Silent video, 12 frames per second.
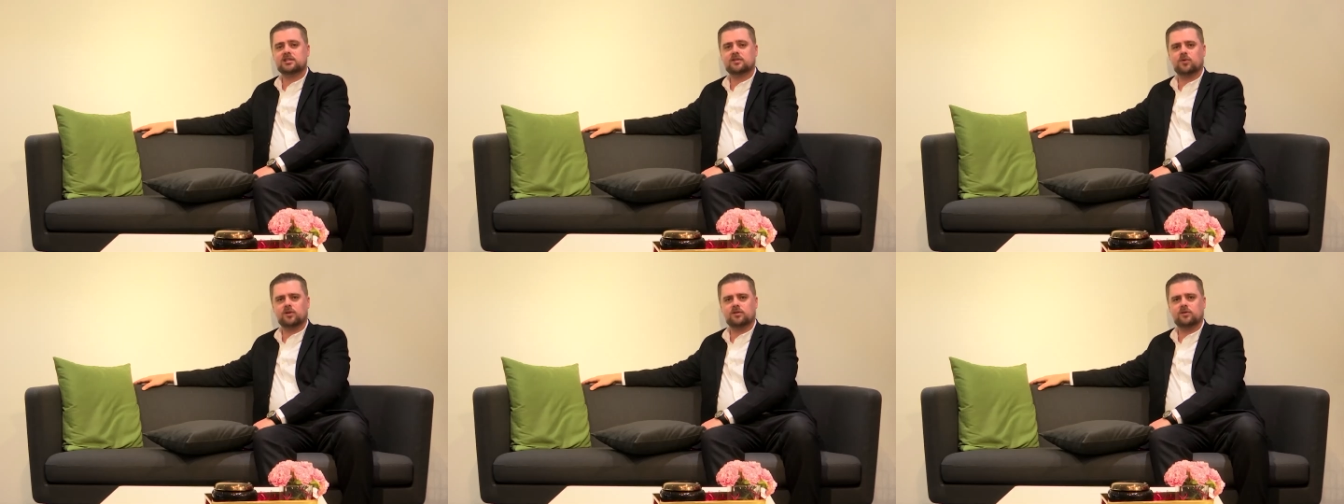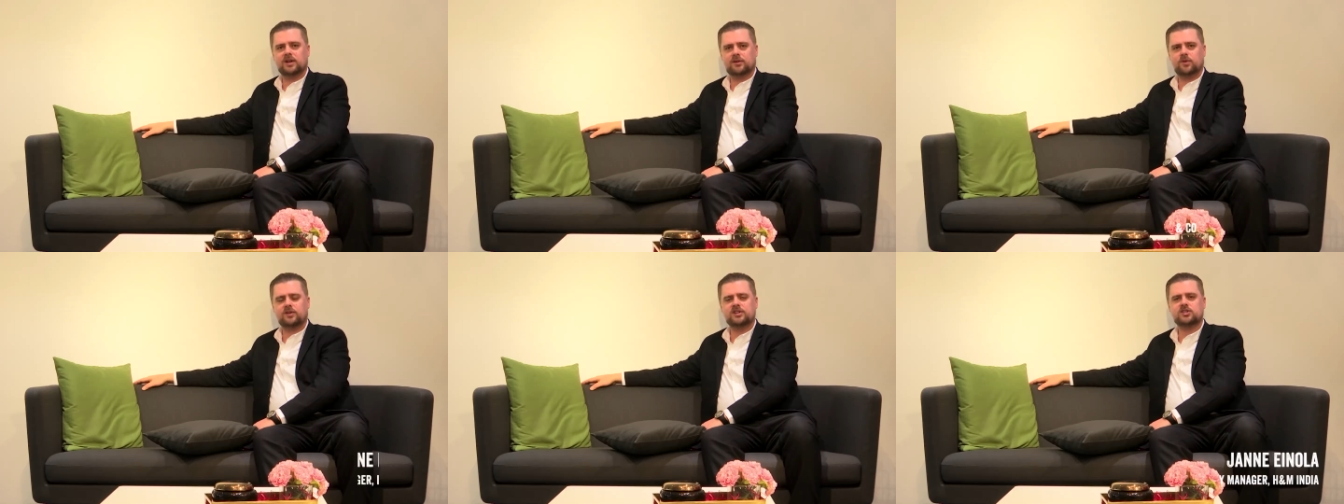is a
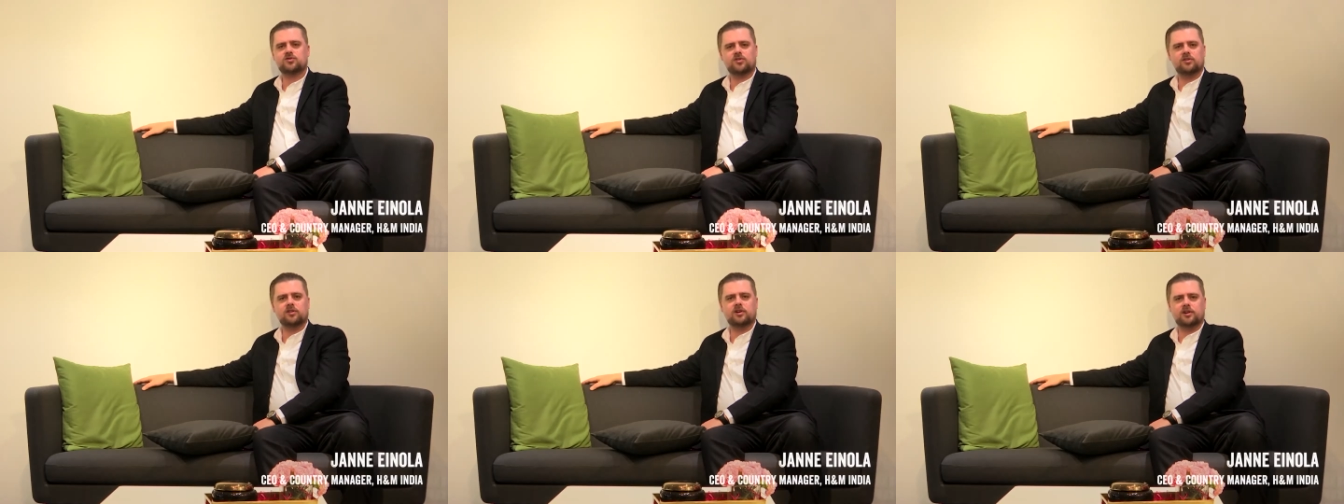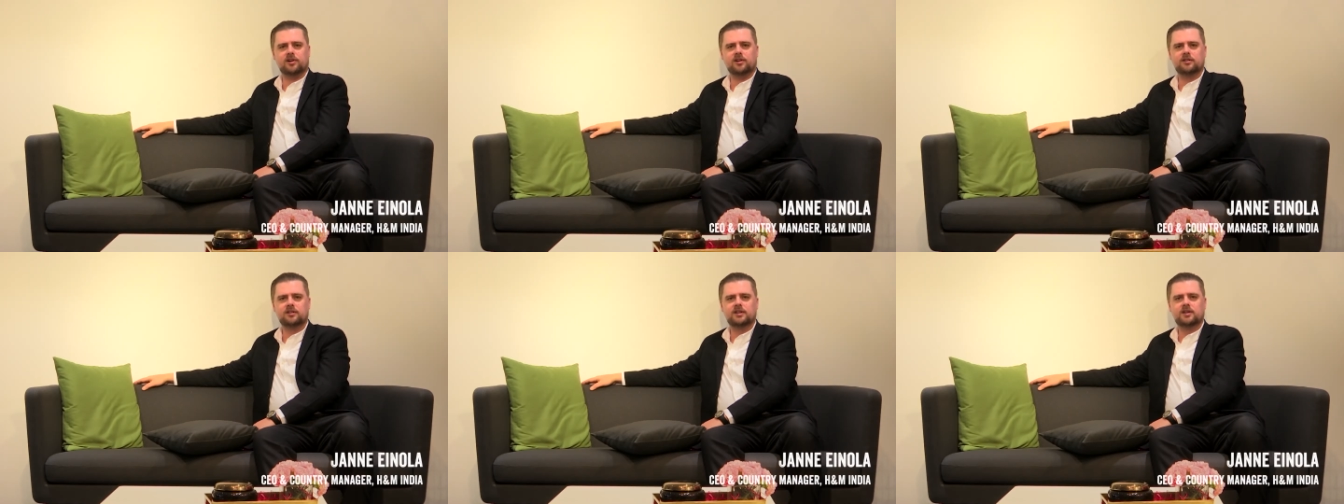very strong
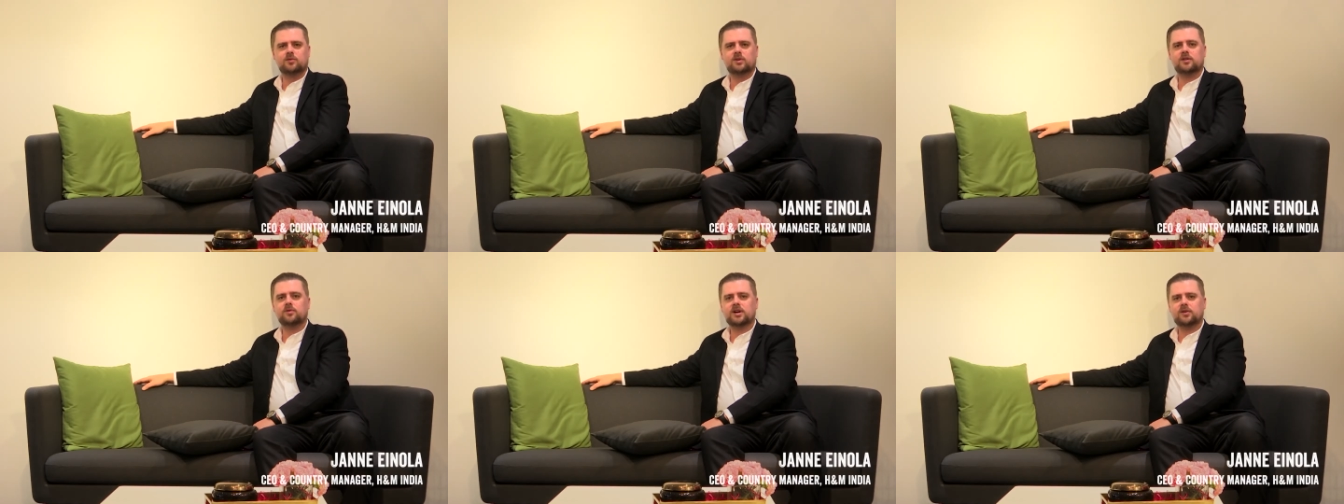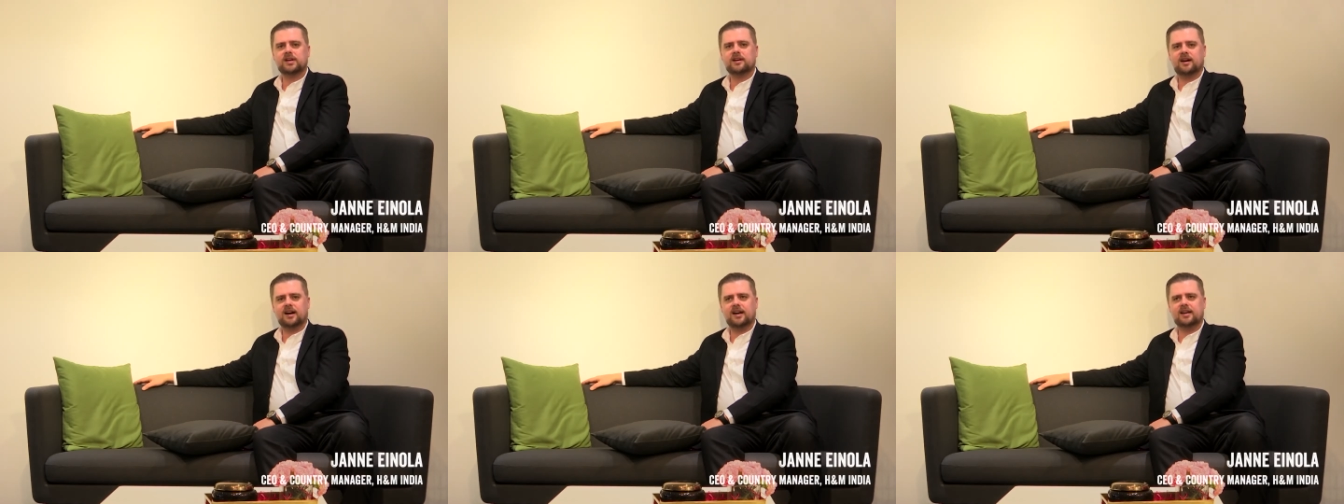girl with a very
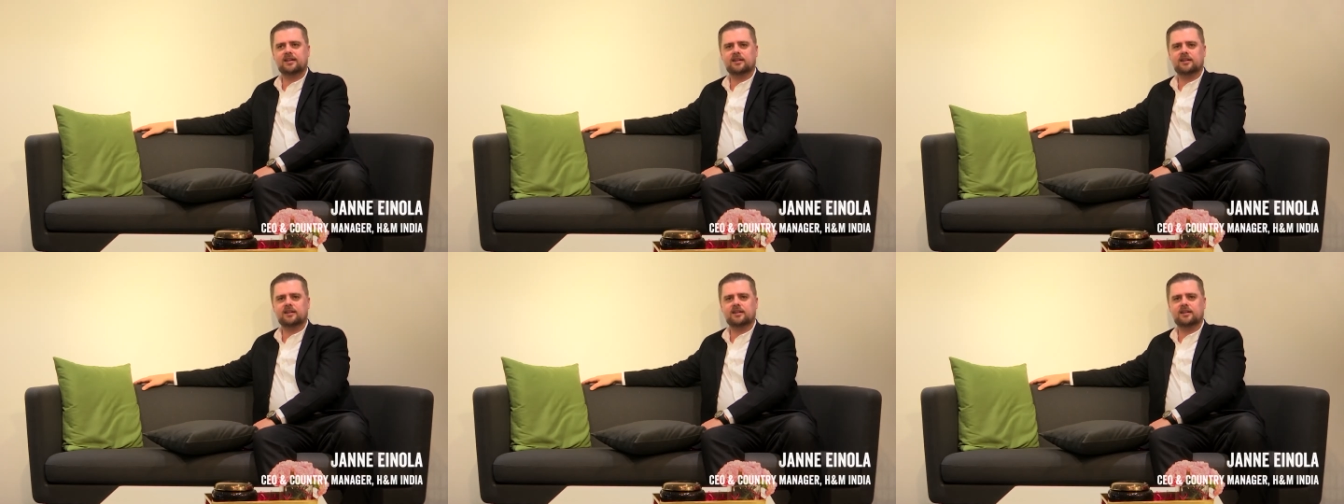high